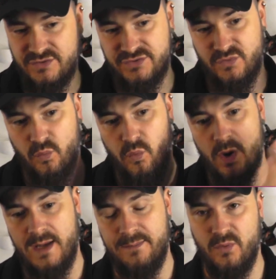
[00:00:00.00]
just to
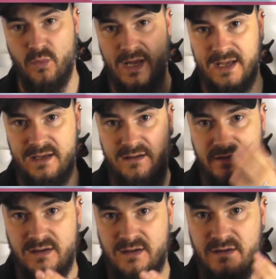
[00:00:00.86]
wipe away
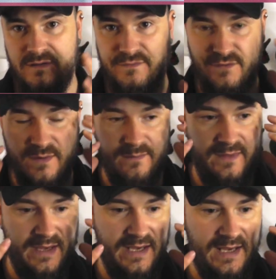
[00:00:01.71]

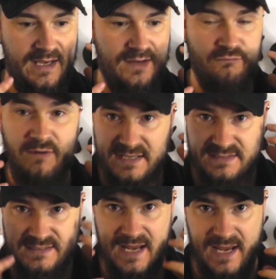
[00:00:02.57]
from the
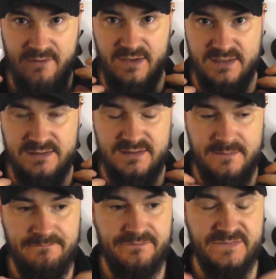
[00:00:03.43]
raised areas
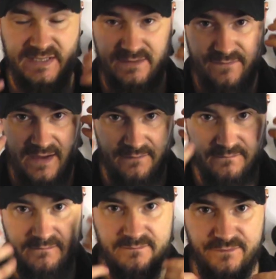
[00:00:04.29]
to give that
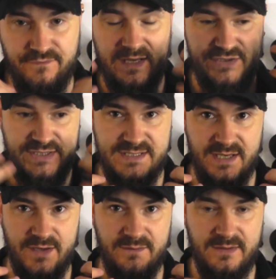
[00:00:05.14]
fleshy
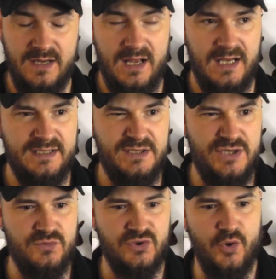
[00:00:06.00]
tone. I did
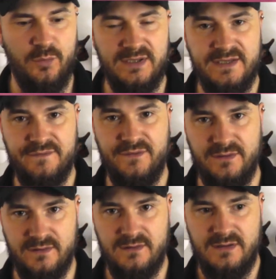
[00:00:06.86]
use a couple of
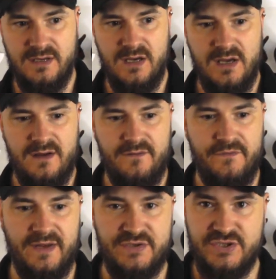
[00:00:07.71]
different
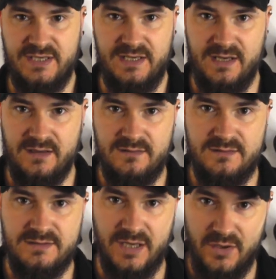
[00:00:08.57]
fleshy
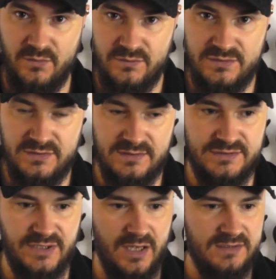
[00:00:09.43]
tones,
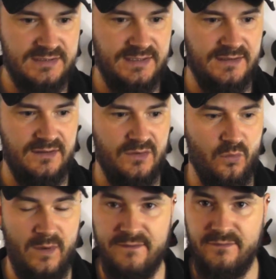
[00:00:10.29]
starting
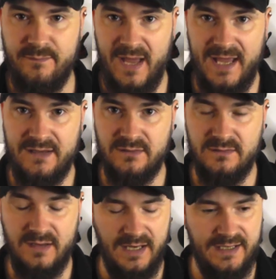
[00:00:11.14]
with
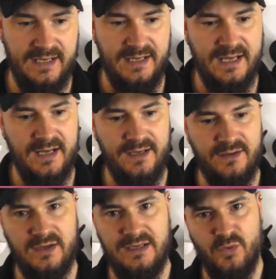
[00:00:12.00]
pale, and then I kind
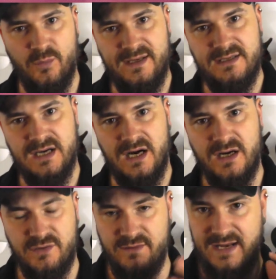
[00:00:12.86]
of got a little bit
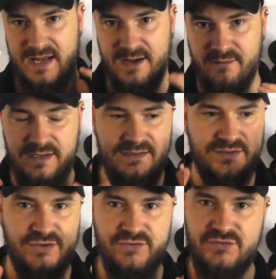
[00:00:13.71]
darker in
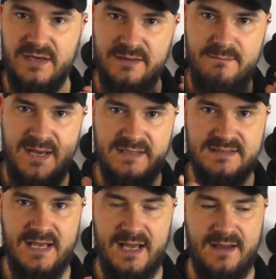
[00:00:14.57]
areas and just trying to
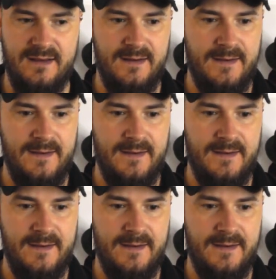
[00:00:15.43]
mix that